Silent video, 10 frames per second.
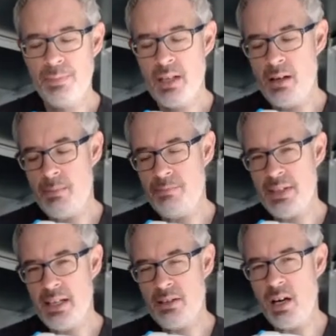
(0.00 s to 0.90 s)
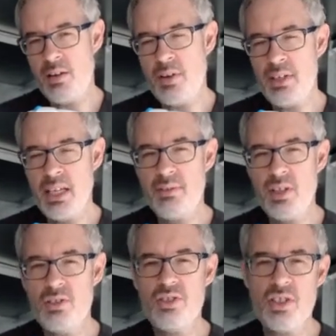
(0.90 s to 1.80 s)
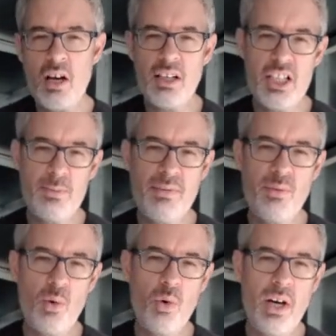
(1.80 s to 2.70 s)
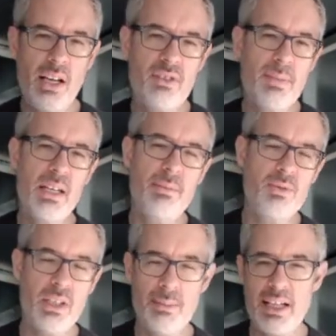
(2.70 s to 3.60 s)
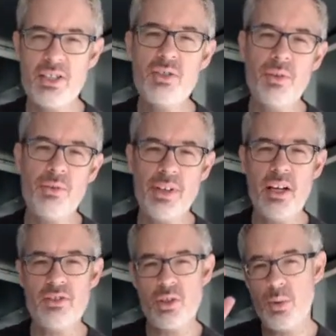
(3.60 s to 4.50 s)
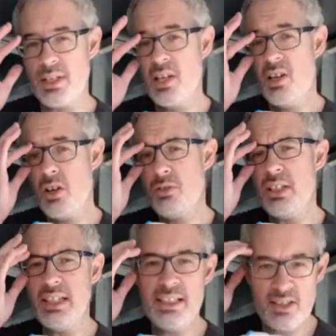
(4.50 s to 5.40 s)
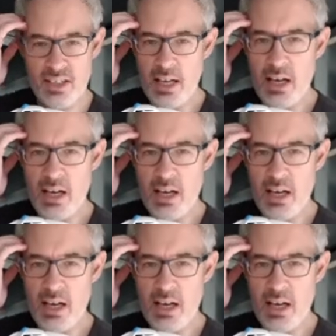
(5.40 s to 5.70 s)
Now, I've only ever used sharp lids before, and I've spent between about £200 and £300 on the lids.